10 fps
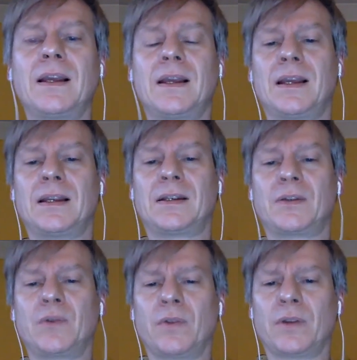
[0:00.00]

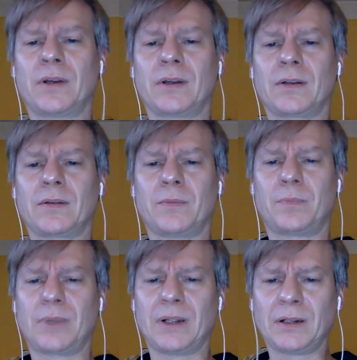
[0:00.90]
into the
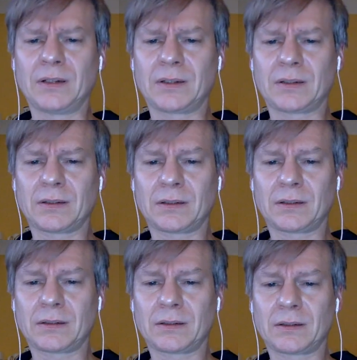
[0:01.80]
build,
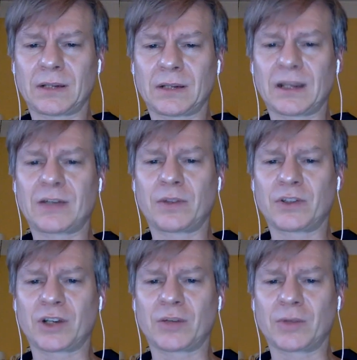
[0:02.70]
into the
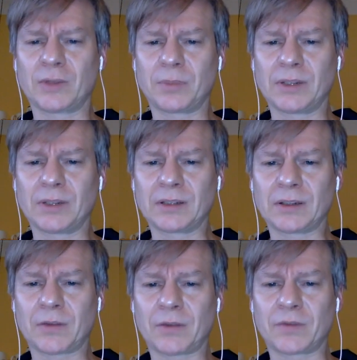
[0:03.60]
general build
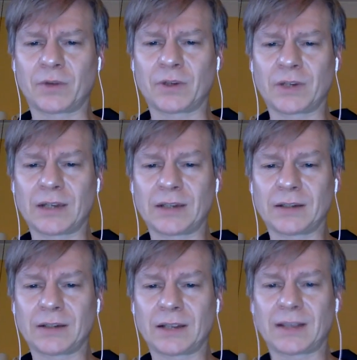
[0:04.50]
of the front end,
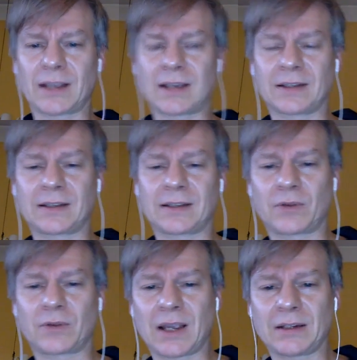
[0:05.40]
as I understand right,